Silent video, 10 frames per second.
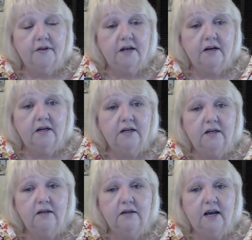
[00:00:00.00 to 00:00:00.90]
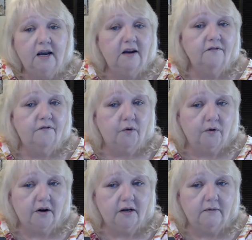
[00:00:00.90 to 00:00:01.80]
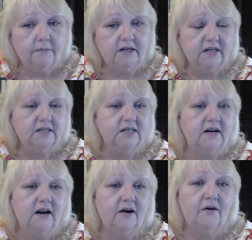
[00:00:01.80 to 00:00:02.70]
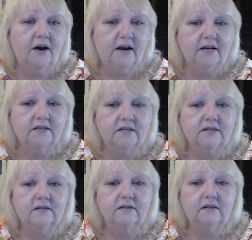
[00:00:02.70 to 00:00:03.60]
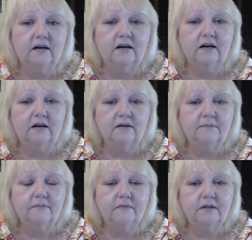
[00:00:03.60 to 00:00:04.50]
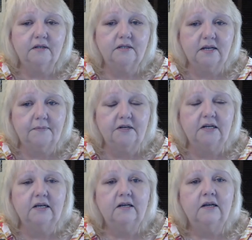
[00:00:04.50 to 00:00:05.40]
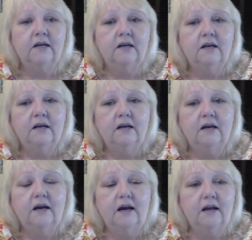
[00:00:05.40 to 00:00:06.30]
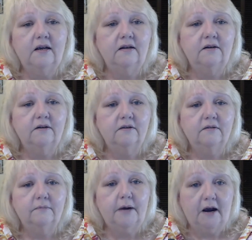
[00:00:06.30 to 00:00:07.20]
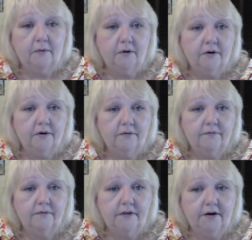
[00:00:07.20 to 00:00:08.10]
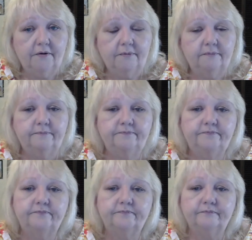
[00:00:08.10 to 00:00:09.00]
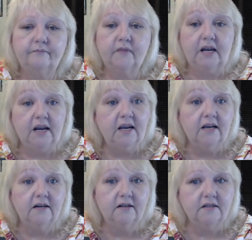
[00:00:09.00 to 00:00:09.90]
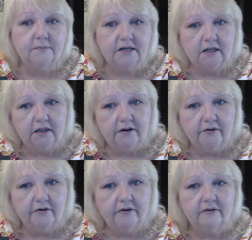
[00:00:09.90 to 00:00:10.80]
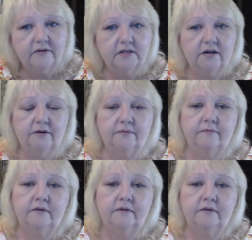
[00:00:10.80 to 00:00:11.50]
than he gave for it because it now has uh, septic and power there, and it's been cleared. So,